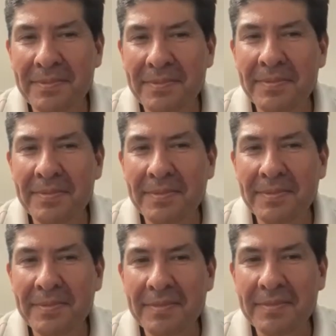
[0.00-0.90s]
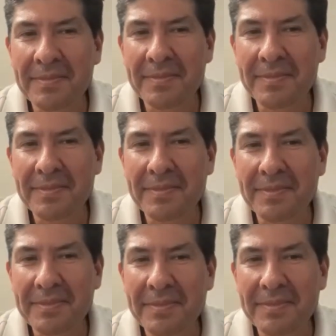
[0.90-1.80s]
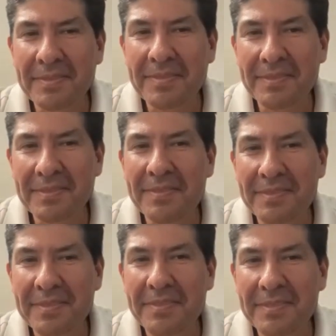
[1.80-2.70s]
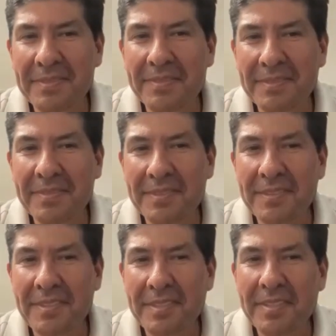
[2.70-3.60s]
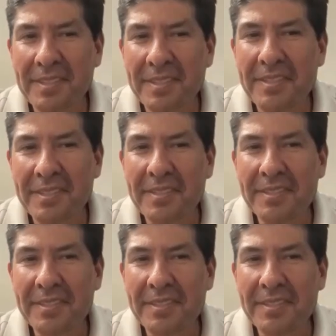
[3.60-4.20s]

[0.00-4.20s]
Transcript: The person shown says nothing.